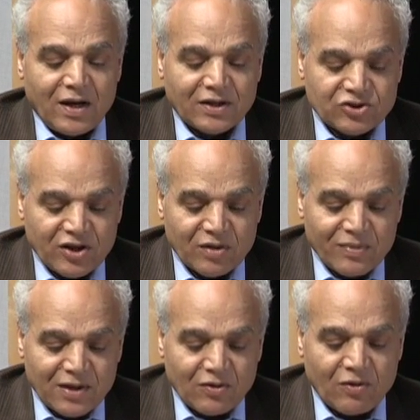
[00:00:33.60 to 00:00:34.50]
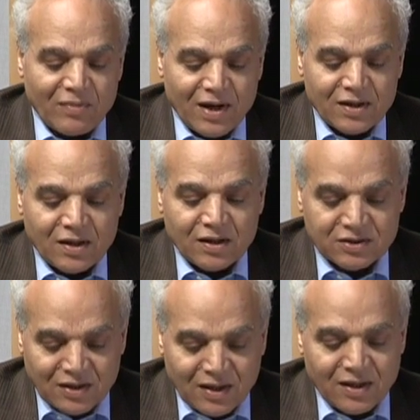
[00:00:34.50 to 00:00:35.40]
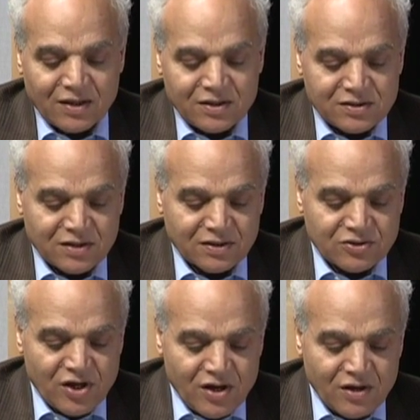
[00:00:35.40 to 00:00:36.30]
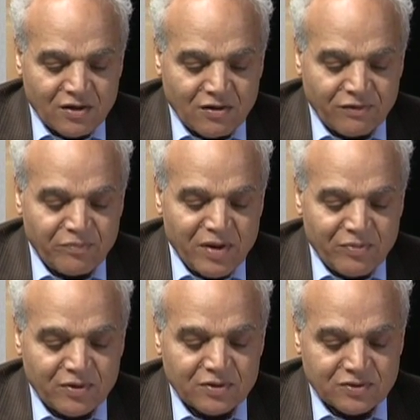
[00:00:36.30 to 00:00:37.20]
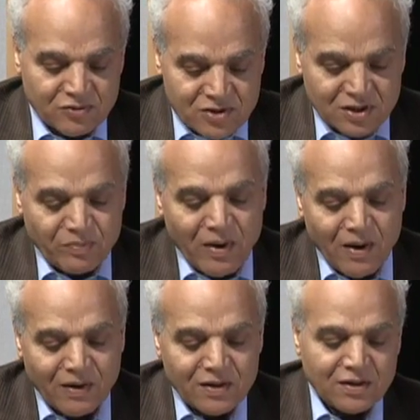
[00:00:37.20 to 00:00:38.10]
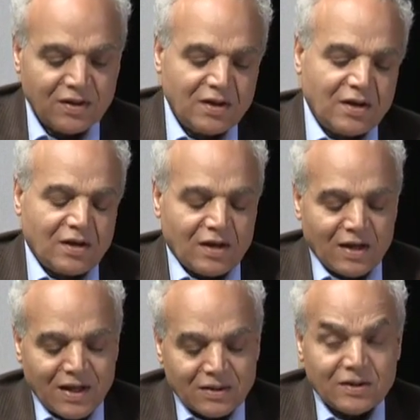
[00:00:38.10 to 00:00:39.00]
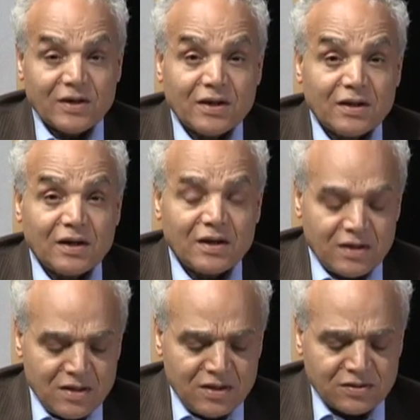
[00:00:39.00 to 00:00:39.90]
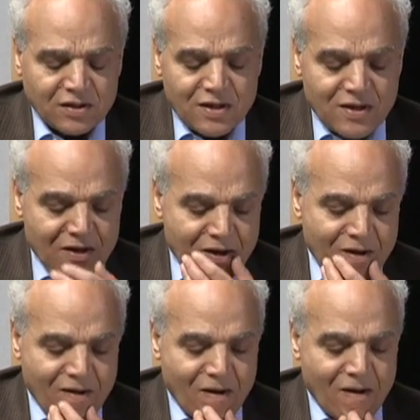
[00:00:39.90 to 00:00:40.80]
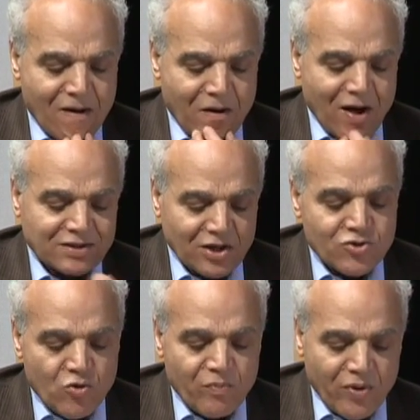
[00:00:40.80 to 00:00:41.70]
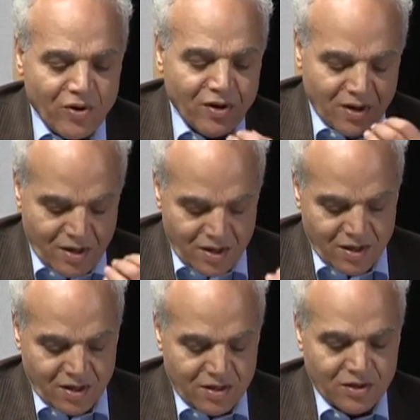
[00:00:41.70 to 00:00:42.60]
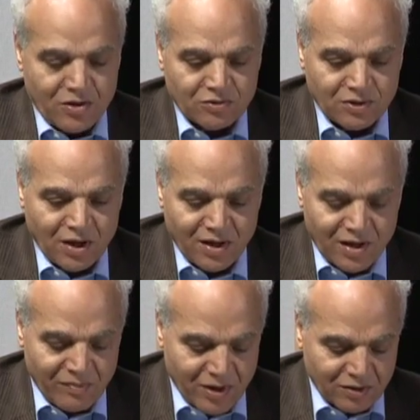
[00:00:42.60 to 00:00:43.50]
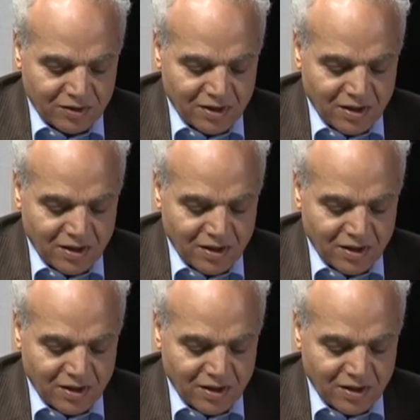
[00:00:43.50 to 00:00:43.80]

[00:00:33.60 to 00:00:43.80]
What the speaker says: Chairman Omali Yeshitela. He is a chair of People's Socialist Party, and he is really has a new book talking about